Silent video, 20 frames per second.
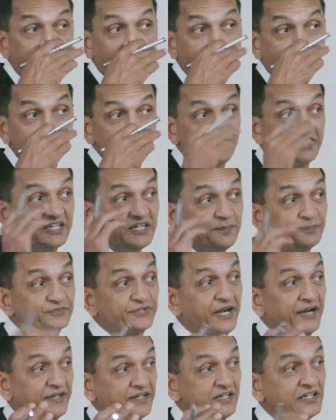And we
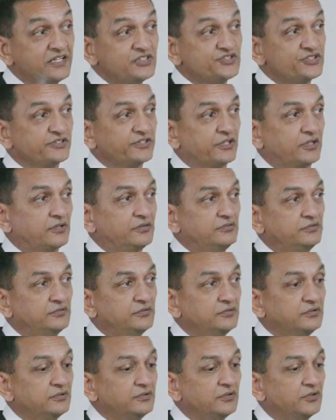keep threatening each other
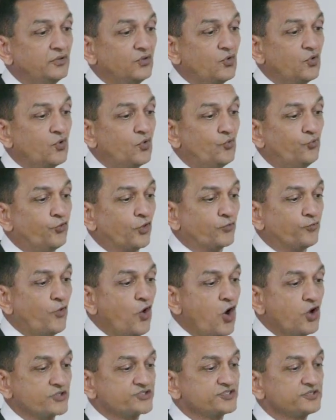for
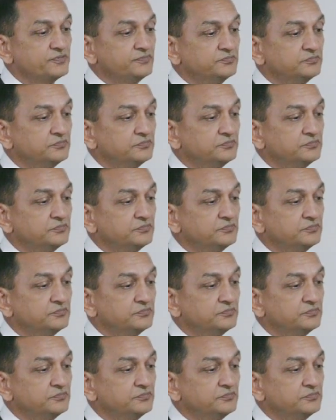wars.